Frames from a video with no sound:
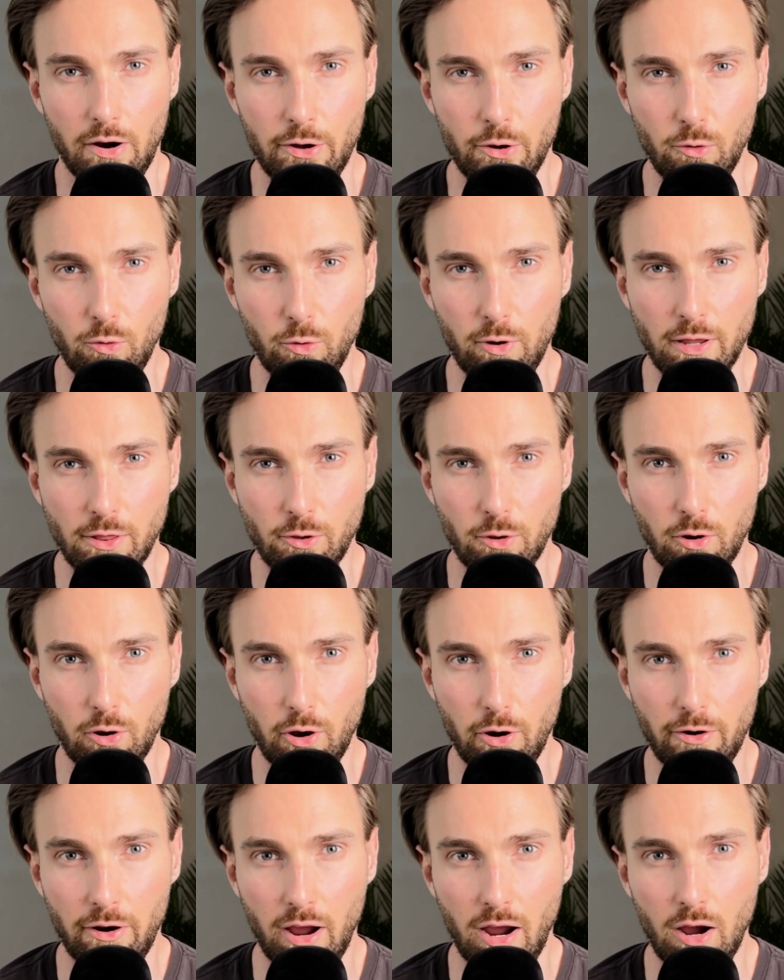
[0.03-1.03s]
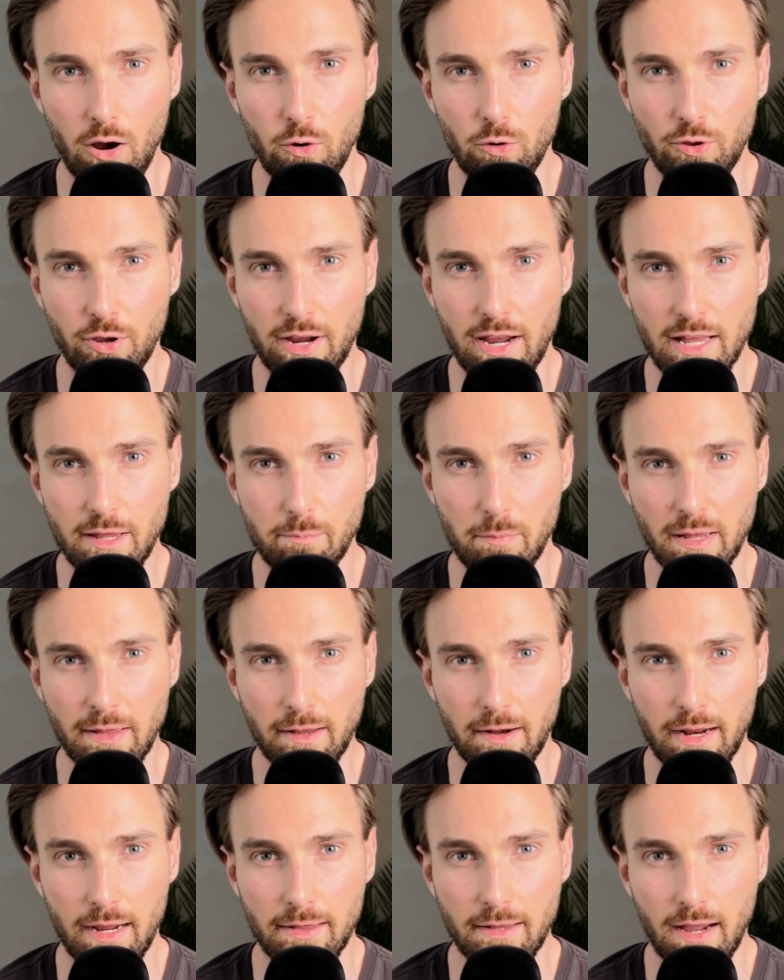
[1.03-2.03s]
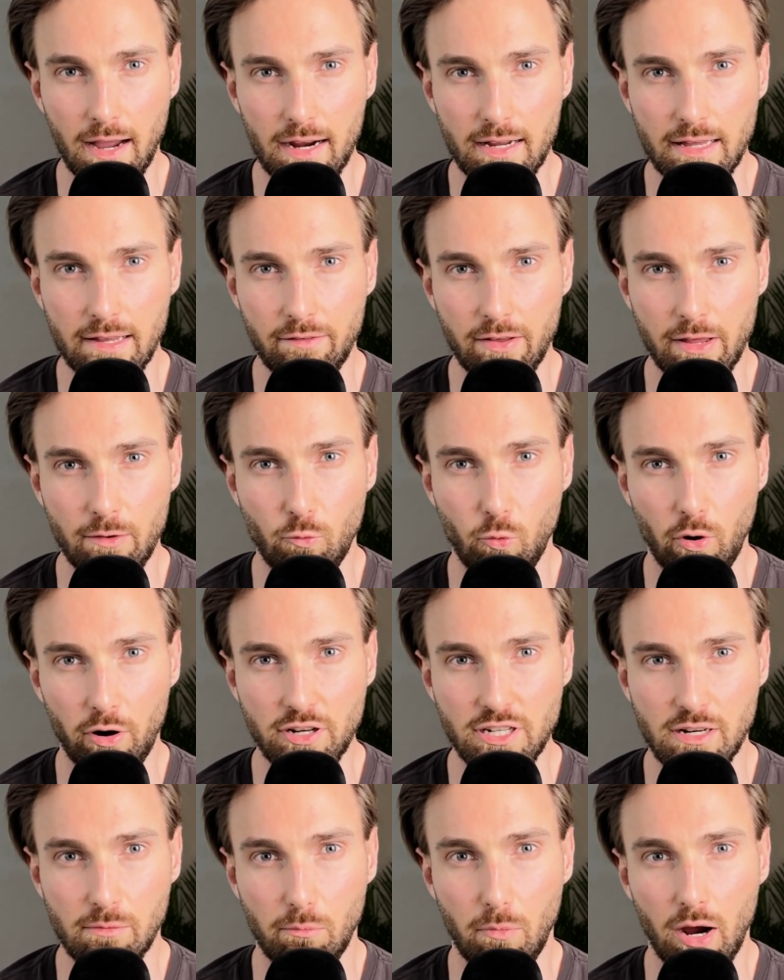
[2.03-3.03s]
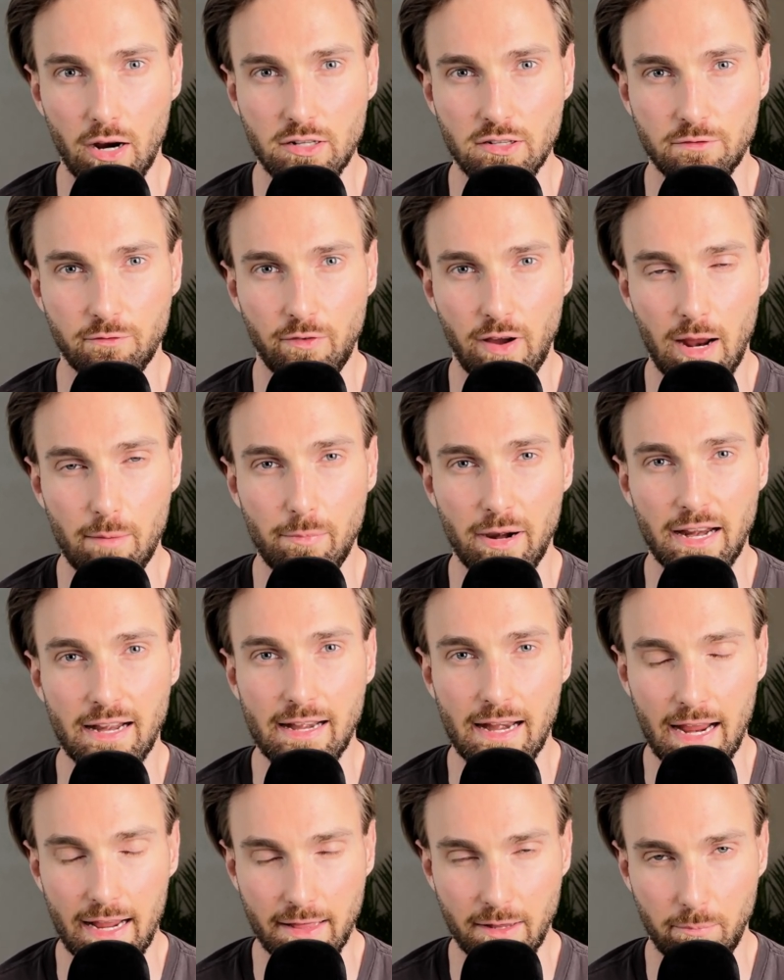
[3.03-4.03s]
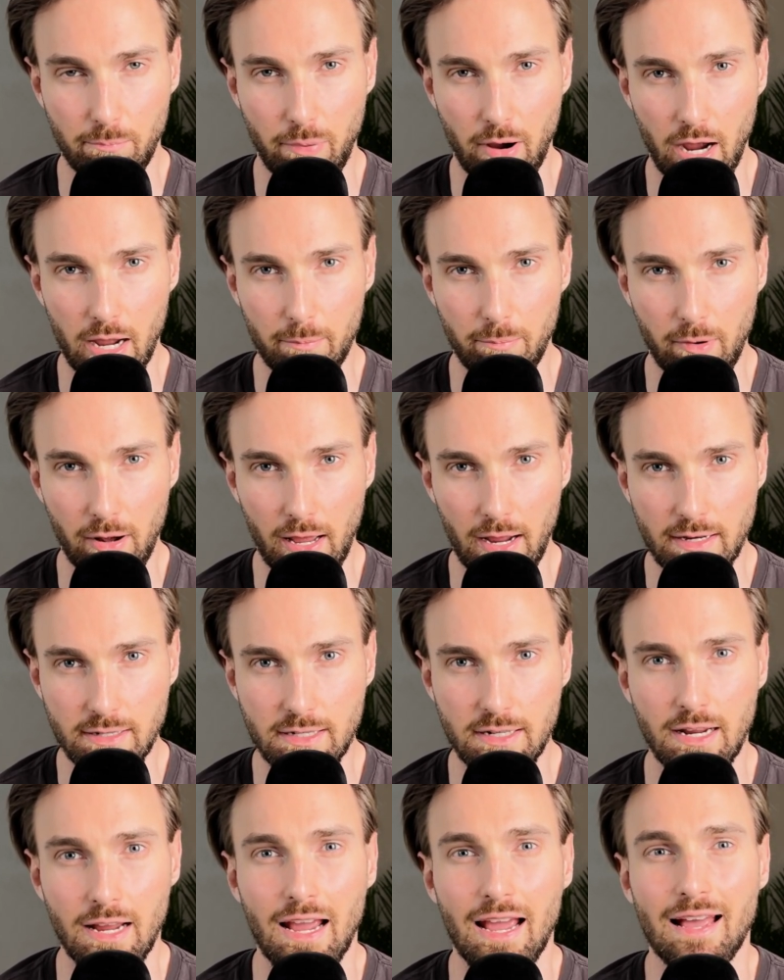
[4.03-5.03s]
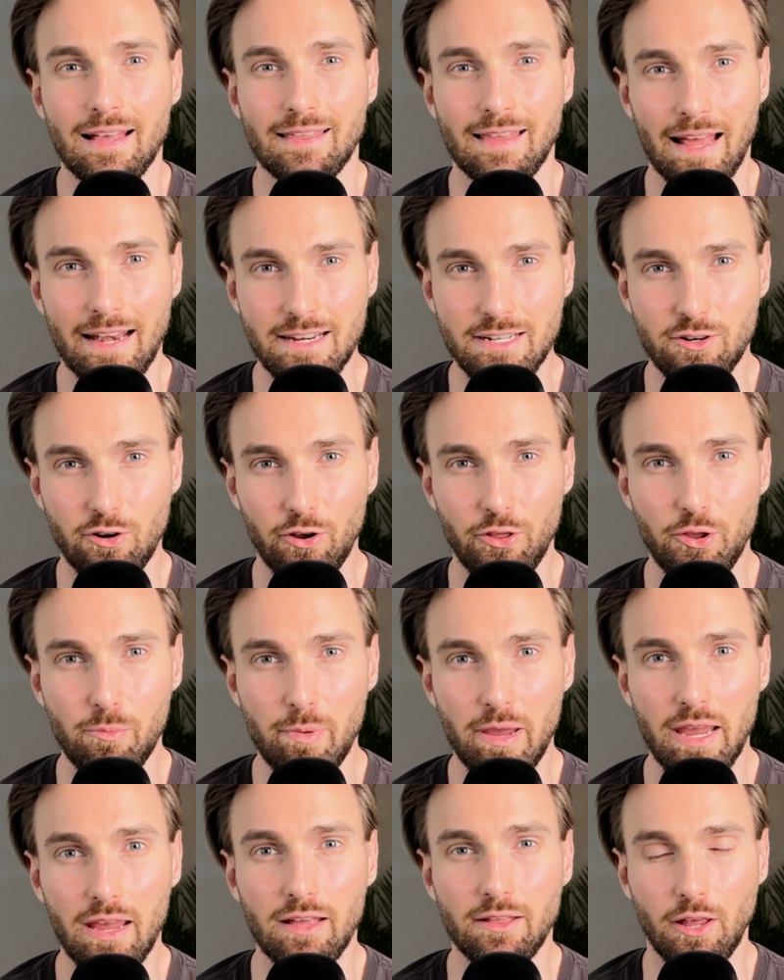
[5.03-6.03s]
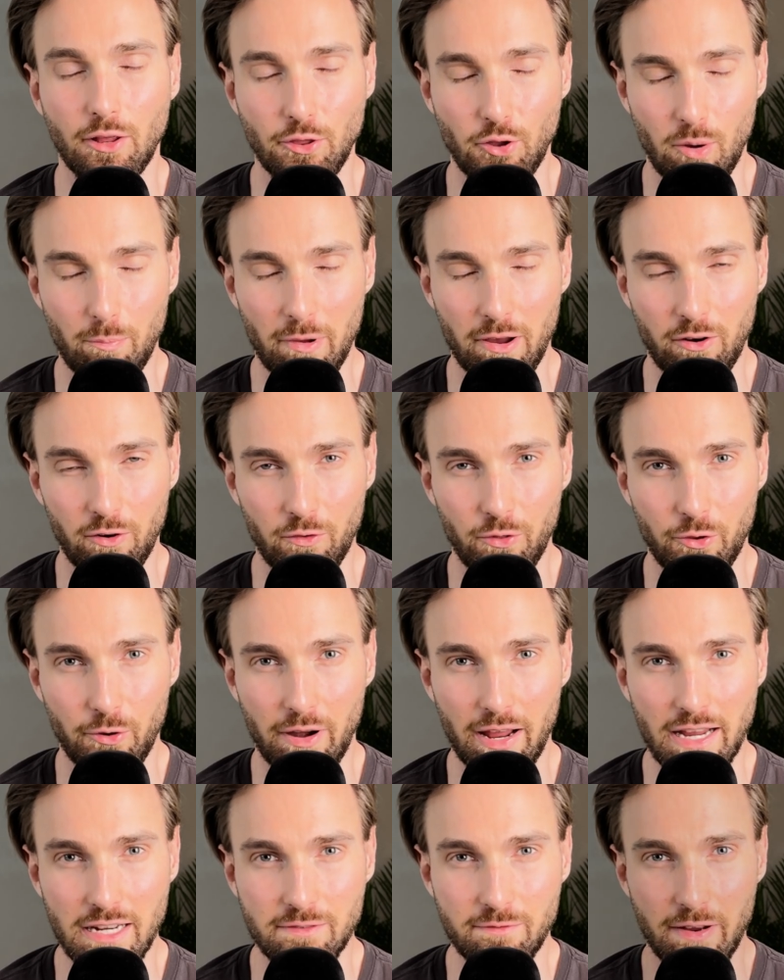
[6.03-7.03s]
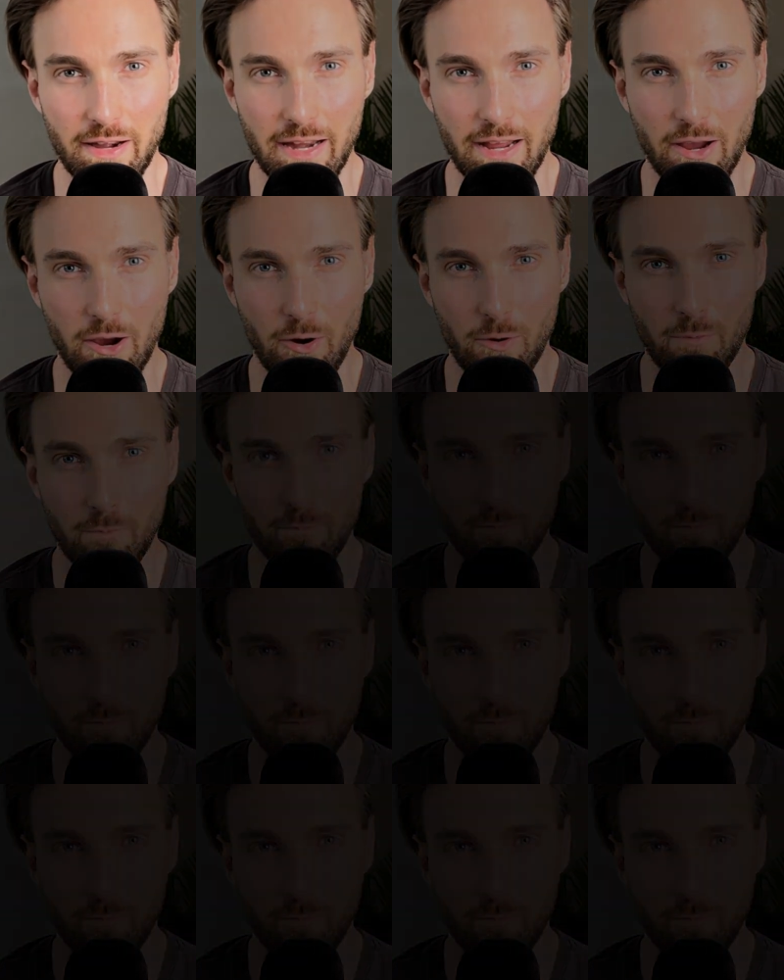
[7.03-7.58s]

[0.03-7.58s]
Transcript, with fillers: you looking to learn how the get metadata activity works in Microsoft Fabric data pipelines? That is going to be the topic of today's video.